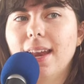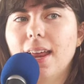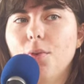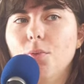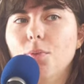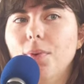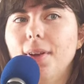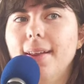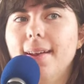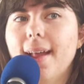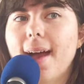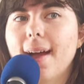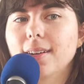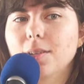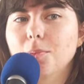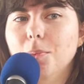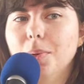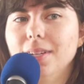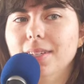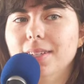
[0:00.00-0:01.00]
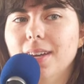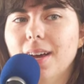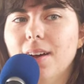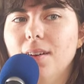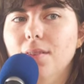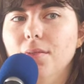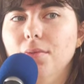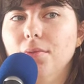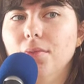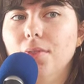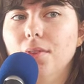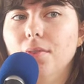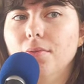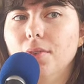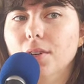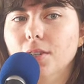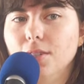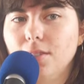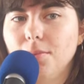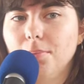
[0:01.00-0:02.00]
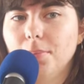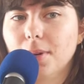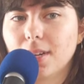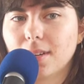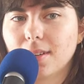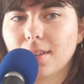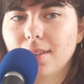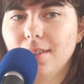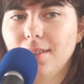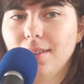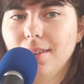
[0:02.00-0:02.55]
a reenactment of the first book.